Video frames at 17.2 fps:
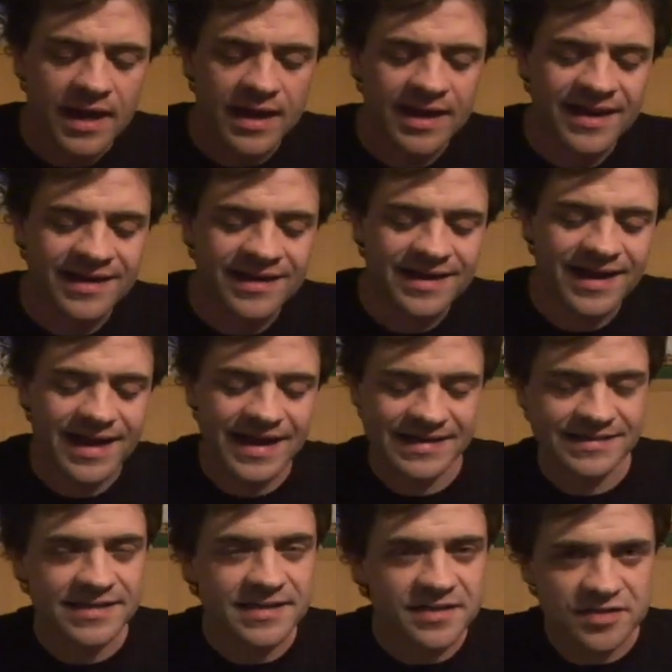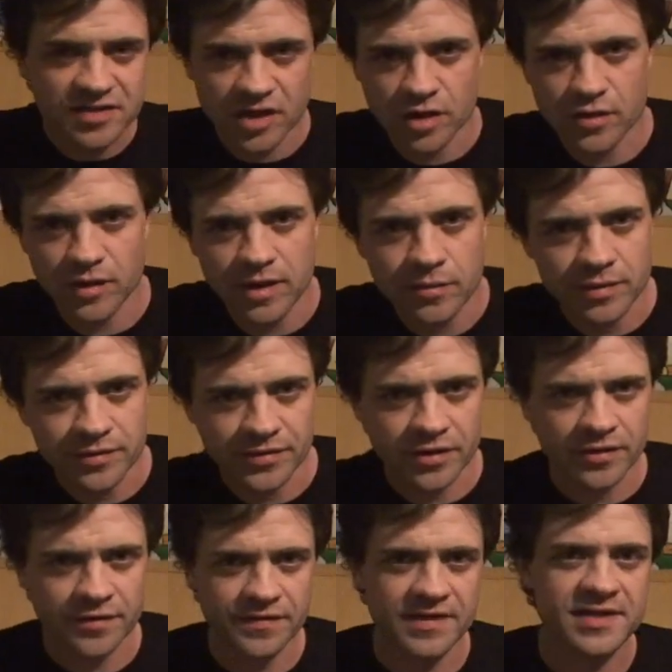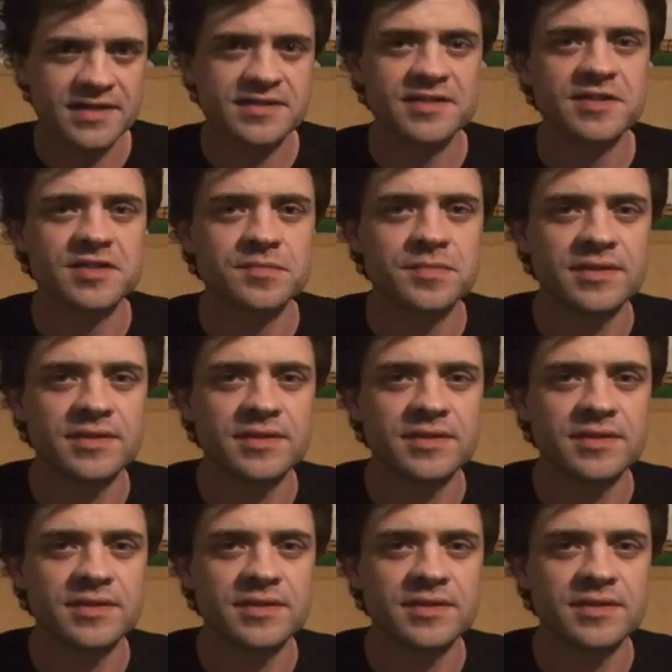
And I disagree with their thesis,